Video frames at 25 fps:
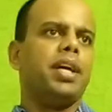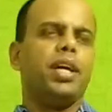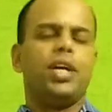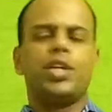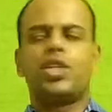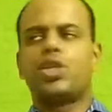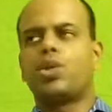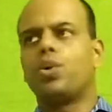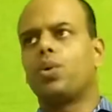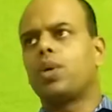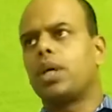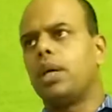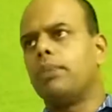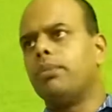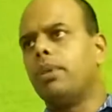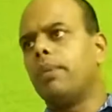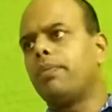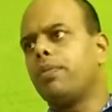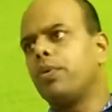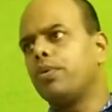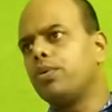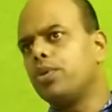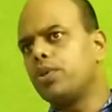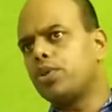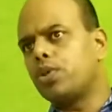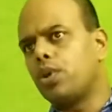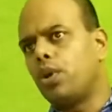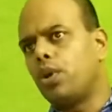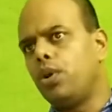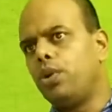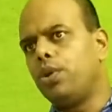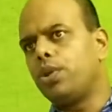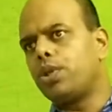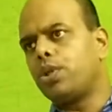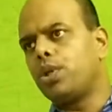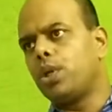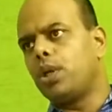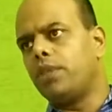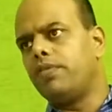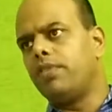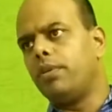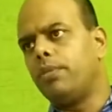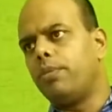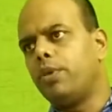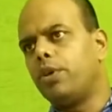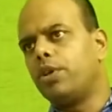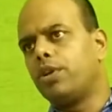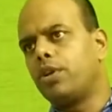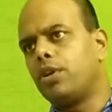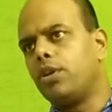is to come up to the solution of a
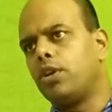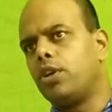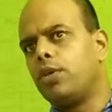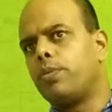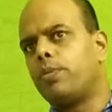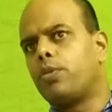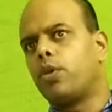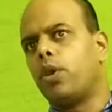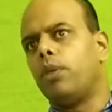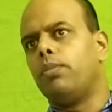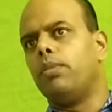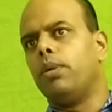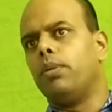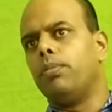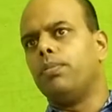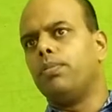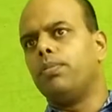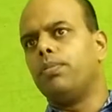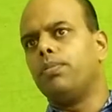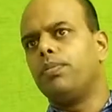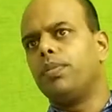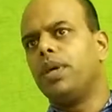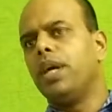particular problem.